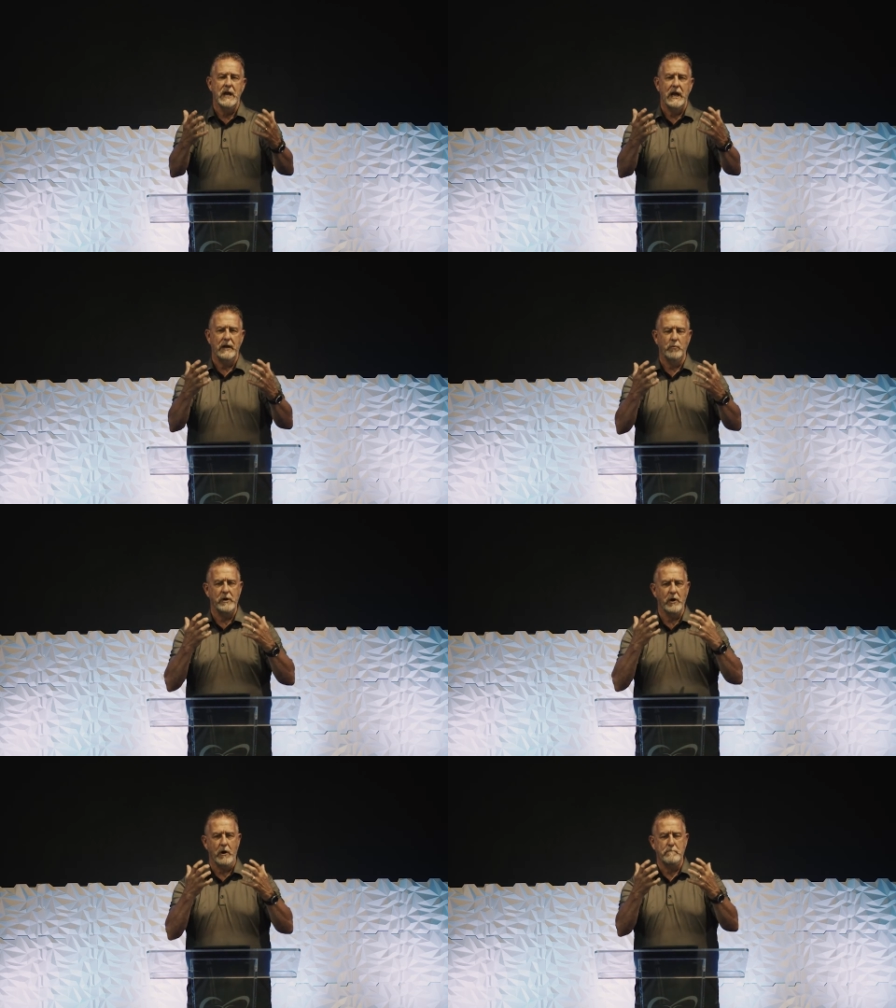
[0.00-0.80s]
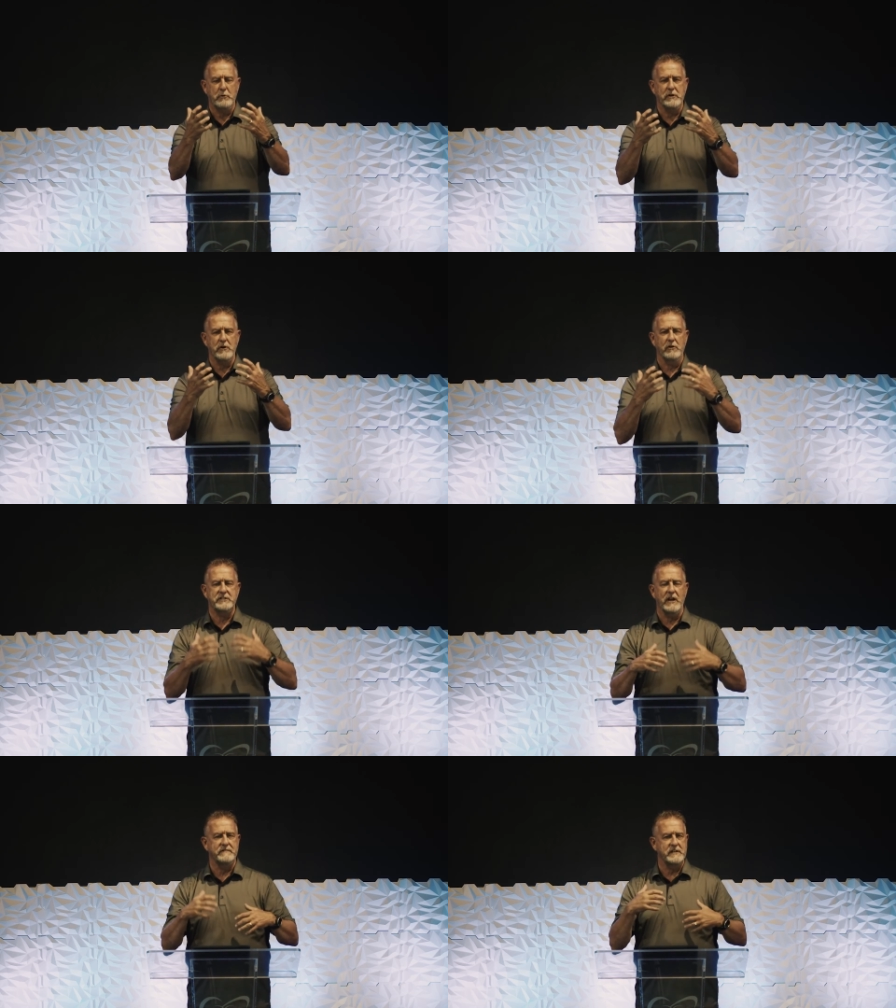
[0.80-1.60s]
and we are putting
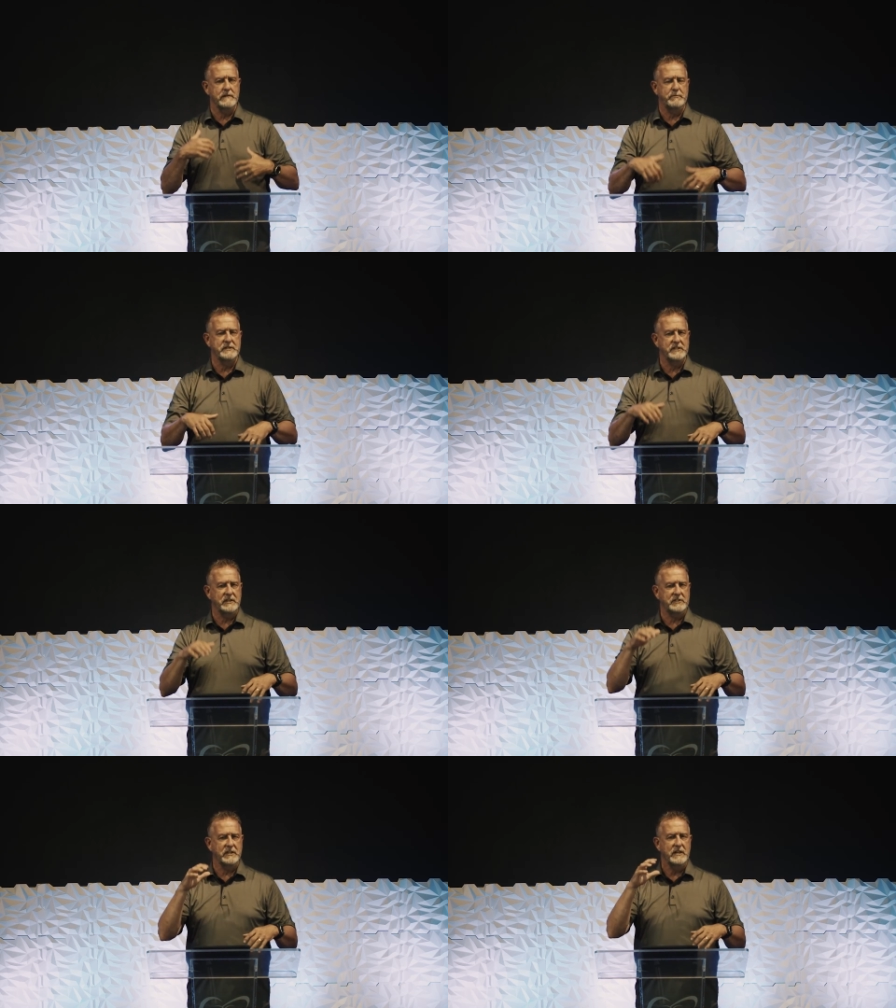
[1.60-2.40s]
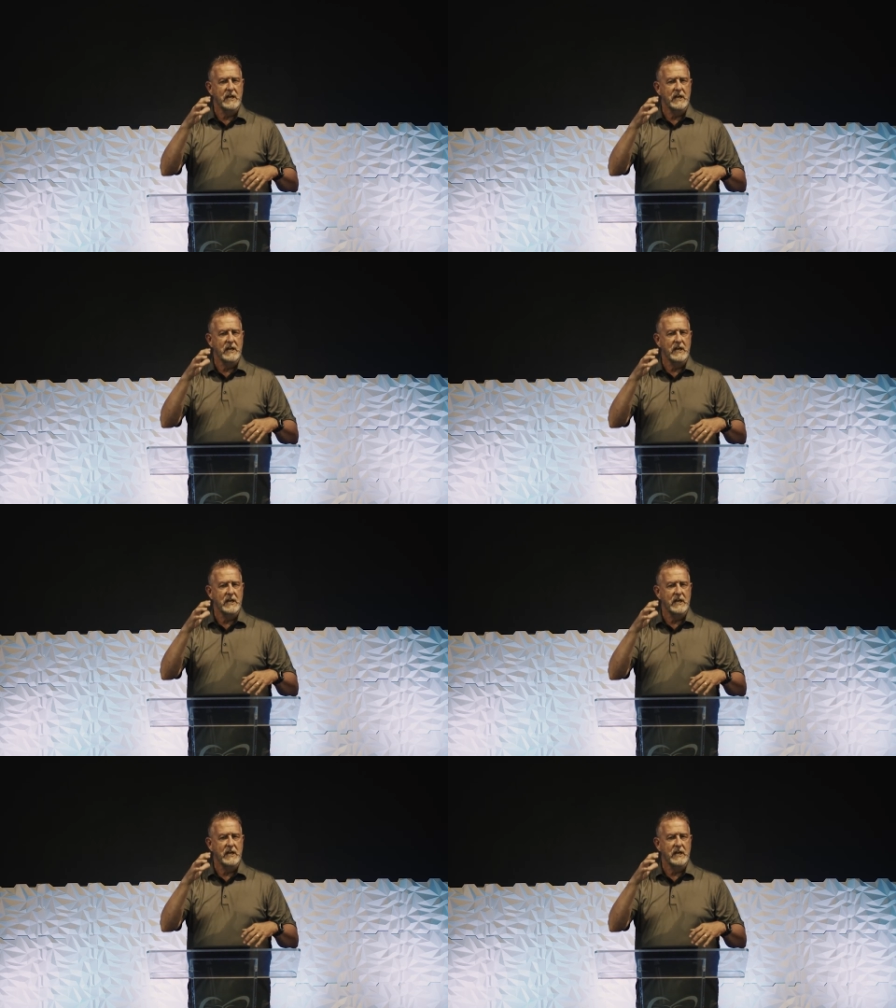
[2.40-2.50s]
ourselves in a position